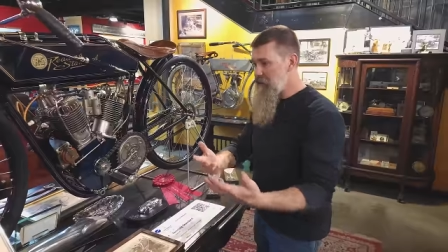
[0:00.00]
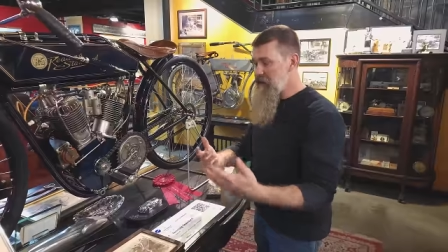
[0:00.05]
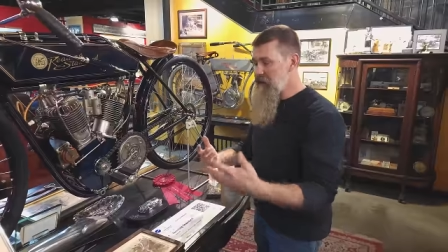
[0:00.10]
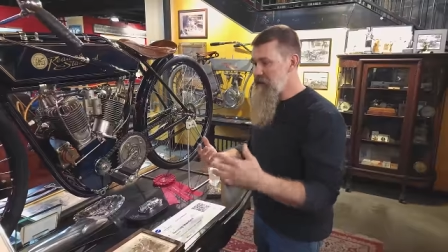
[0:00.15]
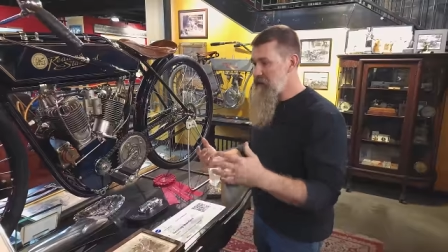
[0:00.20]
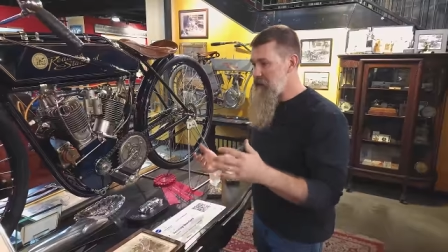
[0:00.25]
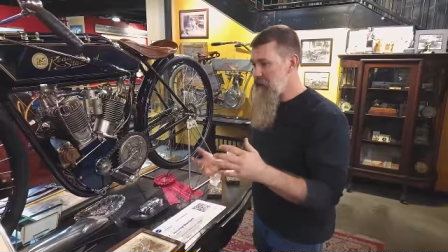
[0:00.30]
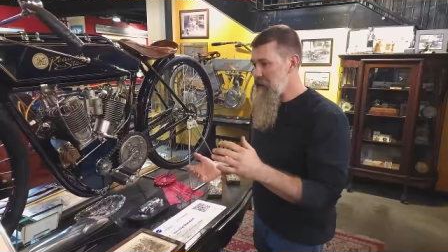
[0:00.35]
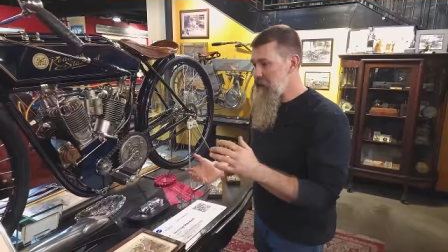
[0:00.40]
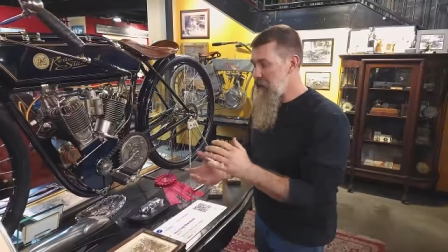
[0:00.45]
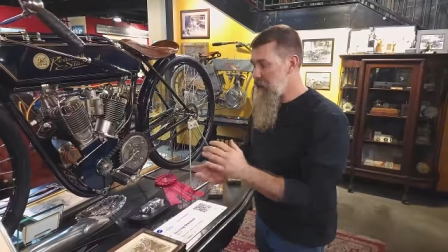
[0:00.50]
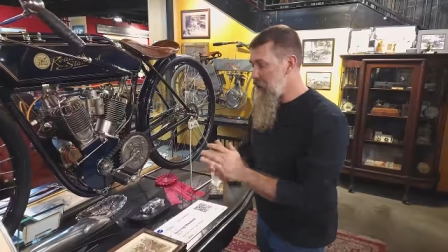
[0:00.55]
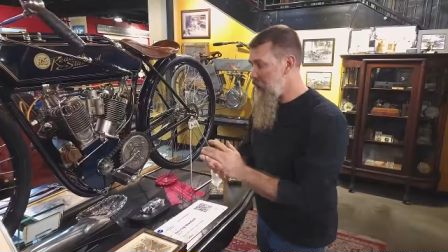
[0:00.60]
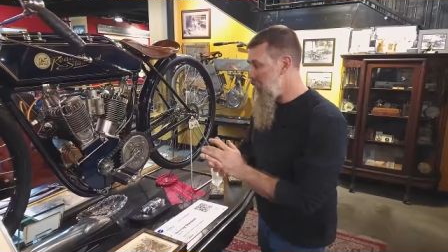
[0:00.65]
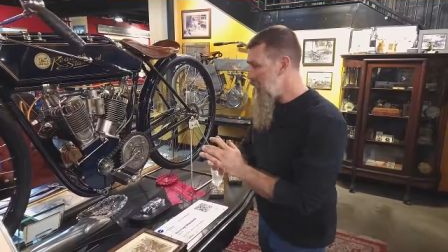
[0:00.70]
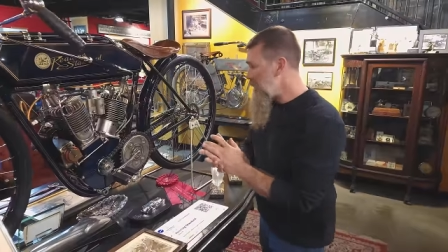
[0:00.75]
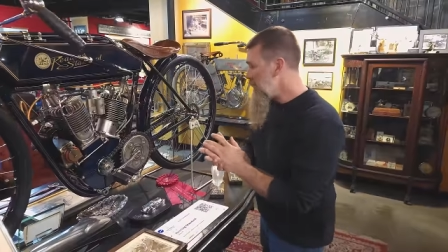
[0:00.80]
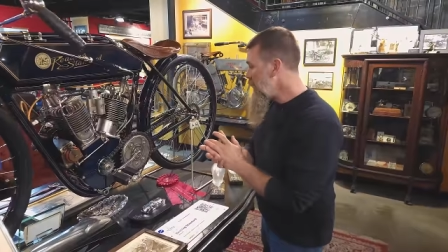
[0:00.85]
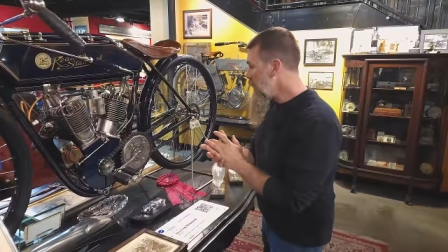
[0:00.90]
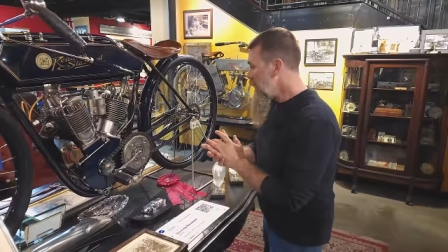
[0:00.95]
be seen
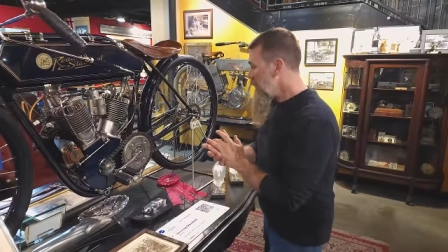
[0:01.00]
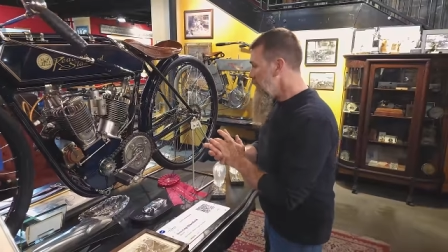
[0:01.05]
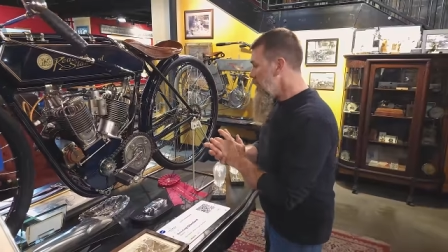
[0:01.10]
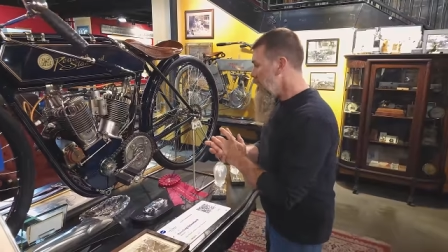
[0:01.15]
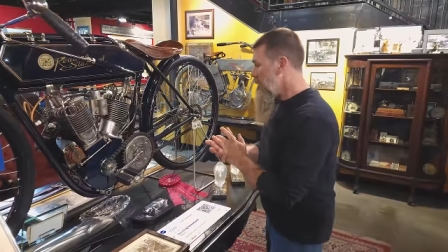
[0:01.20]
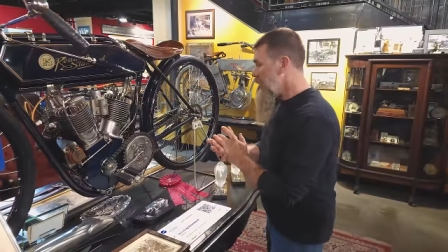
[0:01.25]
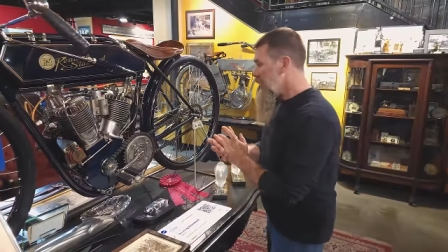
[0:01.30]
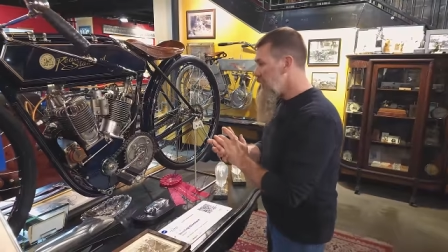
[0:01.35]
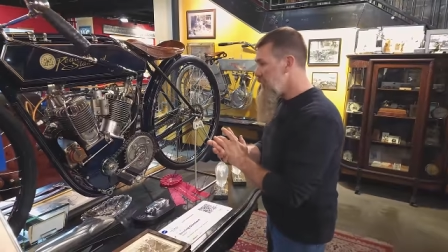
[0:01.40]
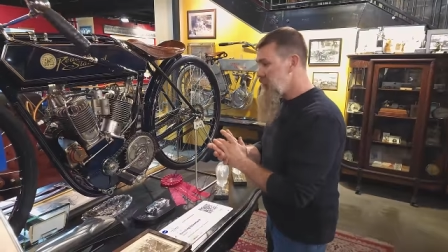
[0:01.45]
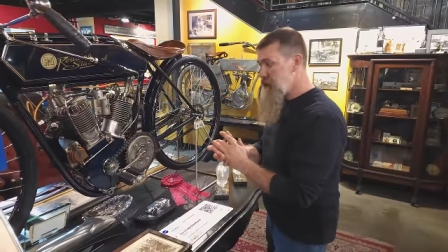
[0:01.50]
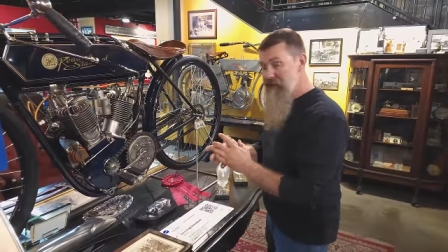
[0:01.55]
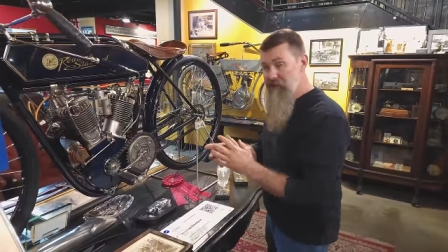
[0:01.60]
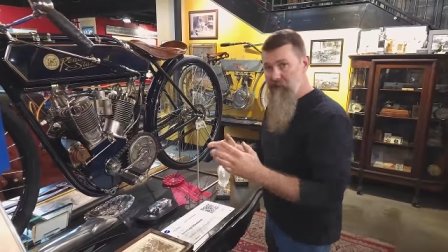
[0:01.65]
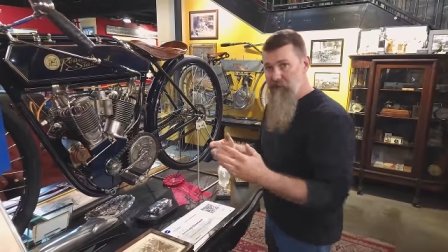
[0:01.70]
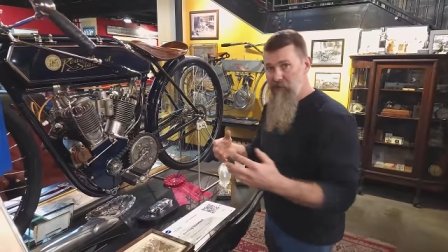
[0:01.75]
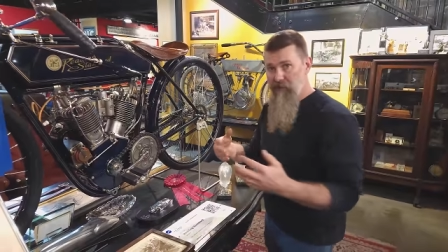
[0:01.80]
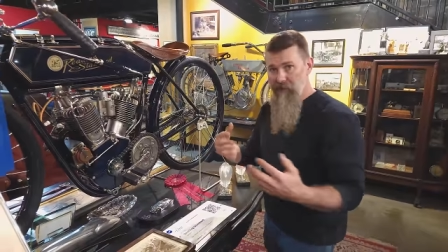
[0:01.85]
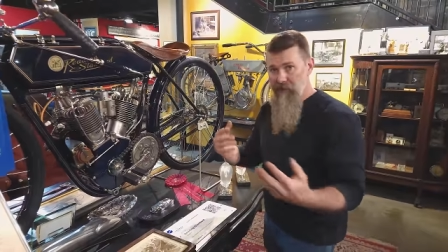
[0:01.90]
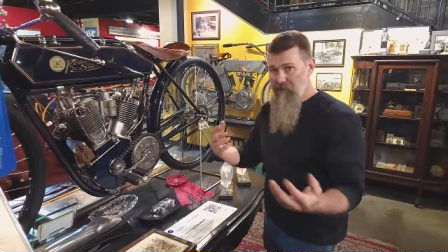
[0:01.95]
again, uh,
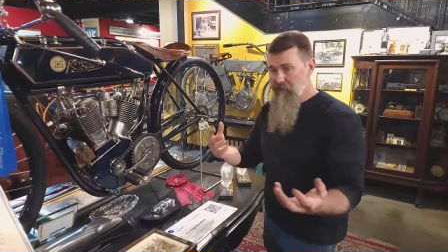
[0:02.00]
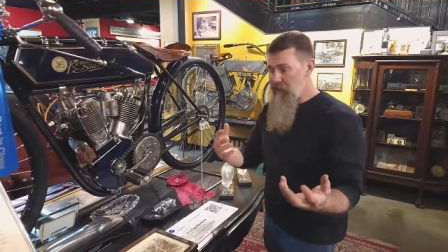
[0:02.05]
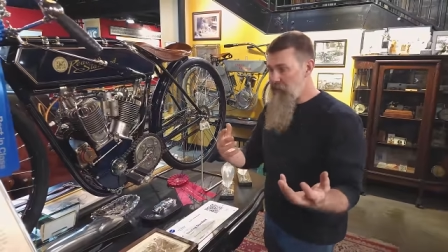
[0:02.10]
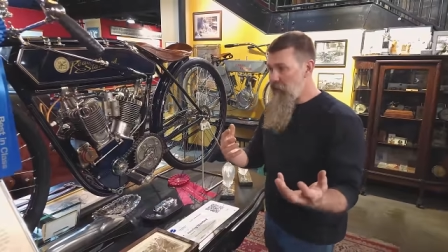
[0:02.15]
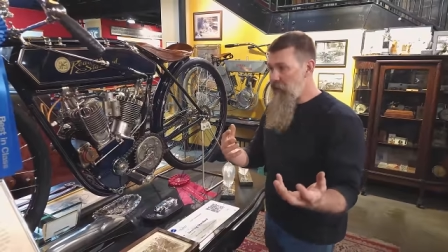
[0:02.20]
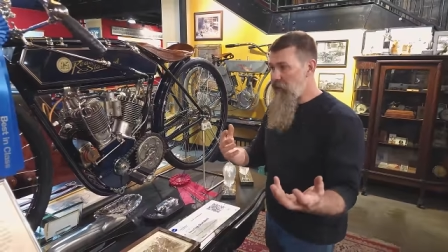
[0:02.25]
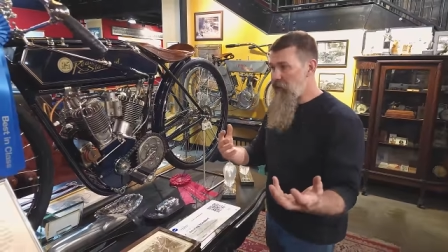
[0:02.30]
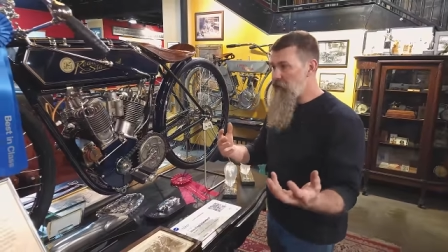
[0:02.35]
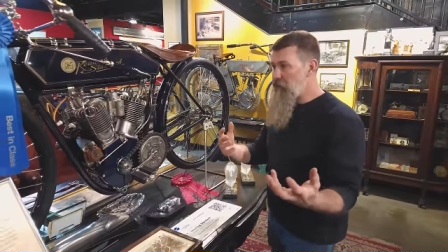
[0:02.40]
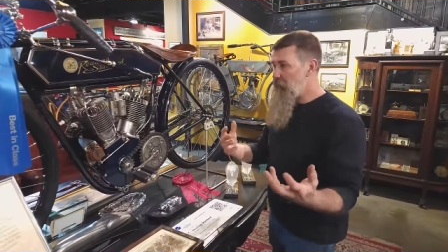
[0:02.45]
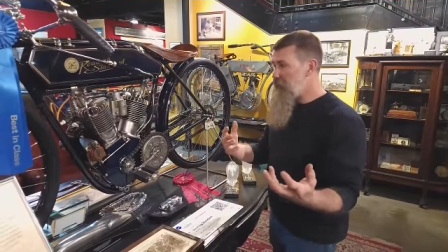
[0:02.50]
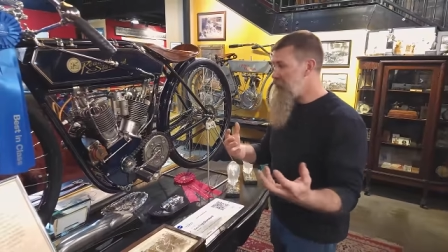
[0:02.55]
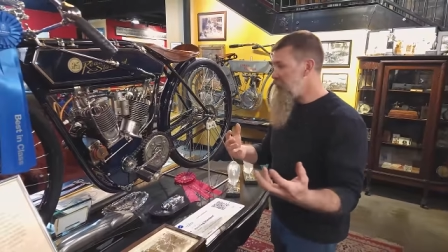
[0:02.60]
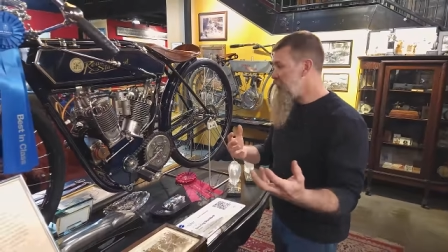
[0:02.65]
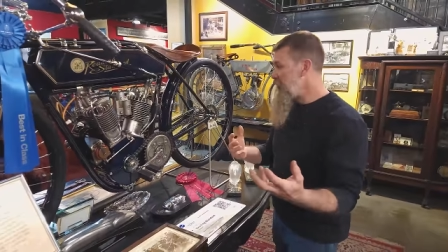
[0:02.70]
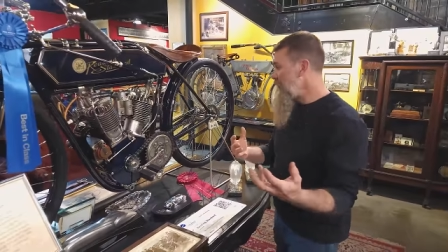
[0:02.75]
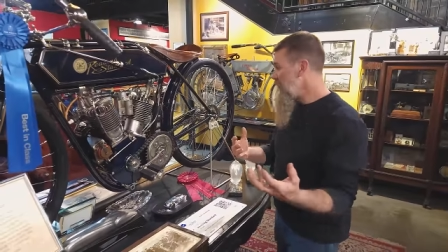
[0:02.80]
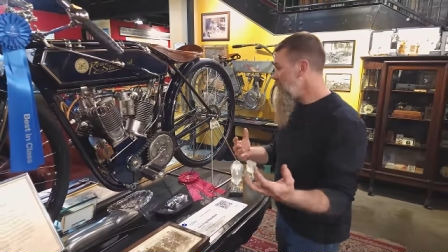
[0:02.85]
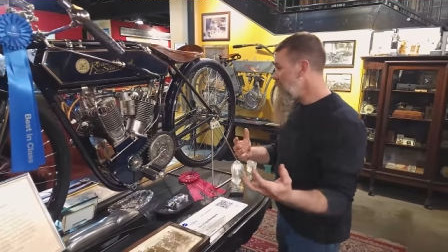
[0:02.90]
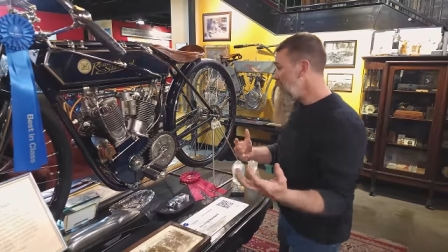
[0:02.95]
is pretty remarkable to
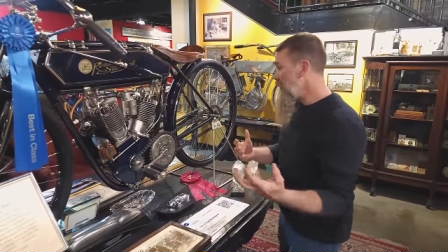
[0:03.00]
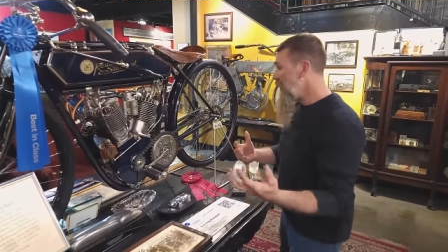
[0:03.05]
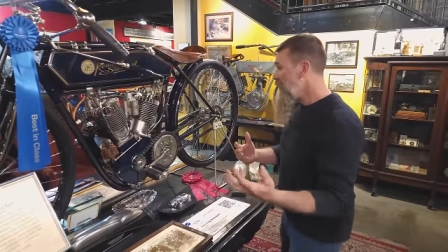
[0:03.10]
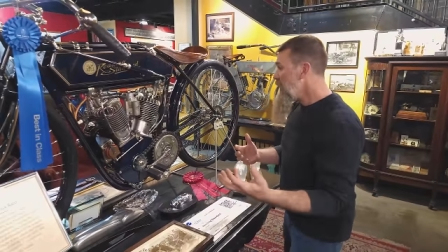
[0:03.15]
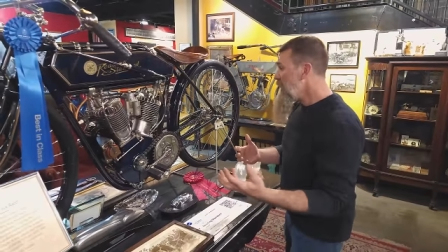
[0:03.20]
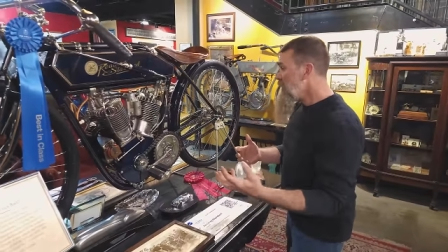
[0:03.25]
think about.